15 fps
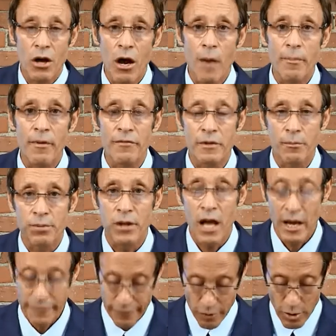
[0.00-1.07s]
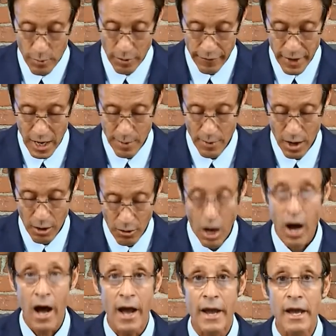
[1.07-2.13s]
top of the platform of
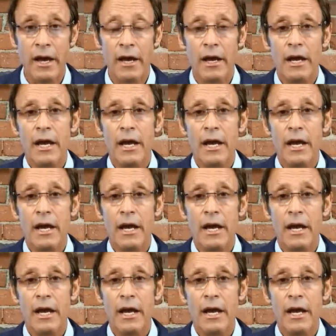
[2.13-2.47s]
MRI